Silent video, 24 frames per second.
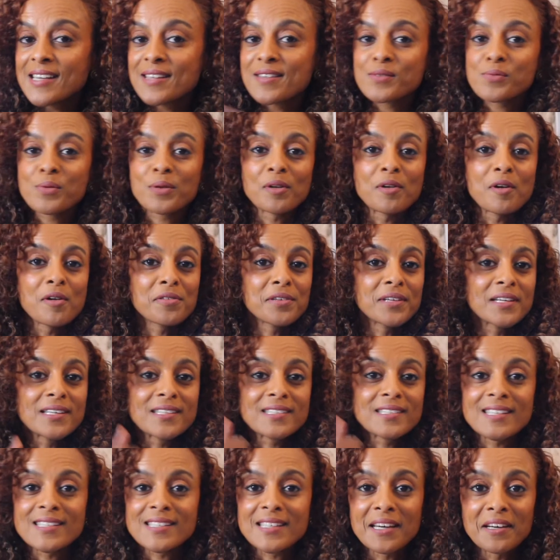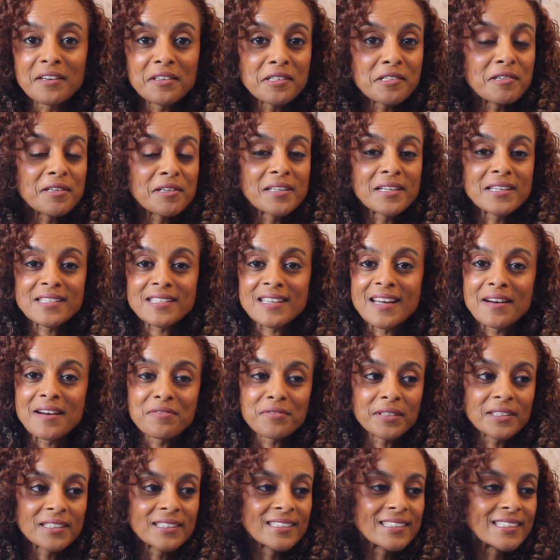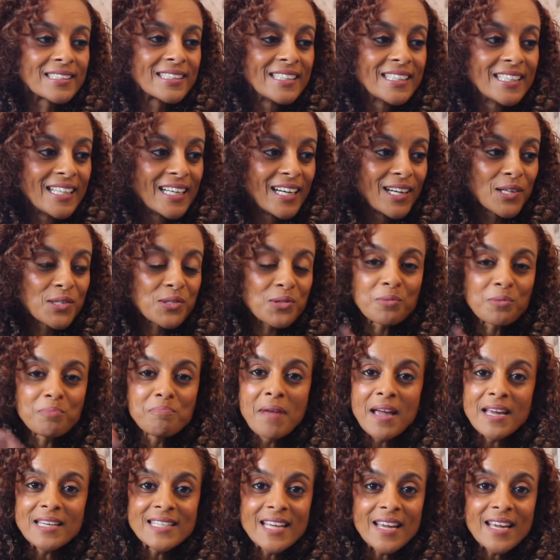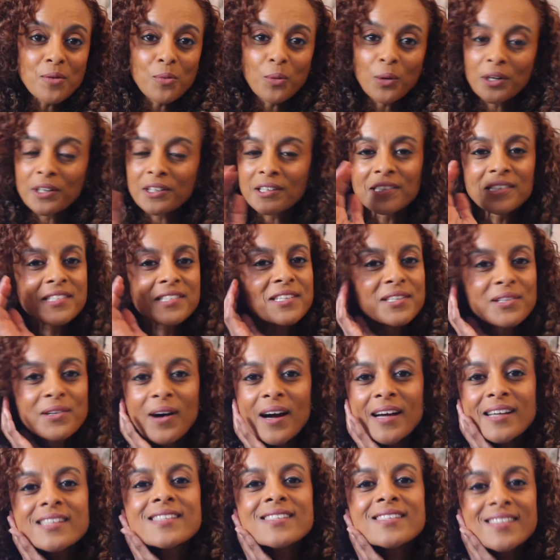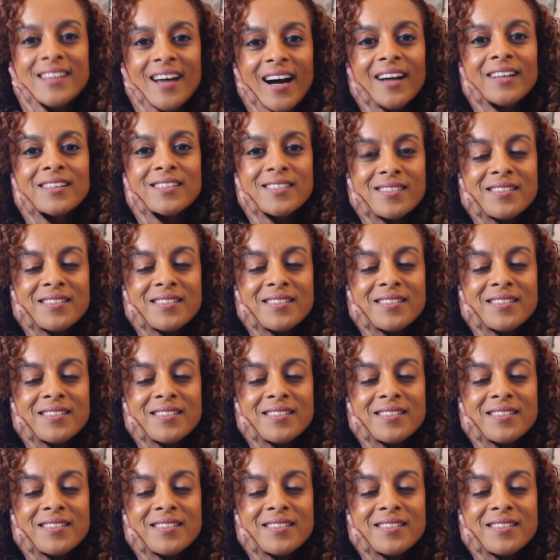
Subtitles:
this with all things, as an Eritrean, as an African, also May Day workers. I just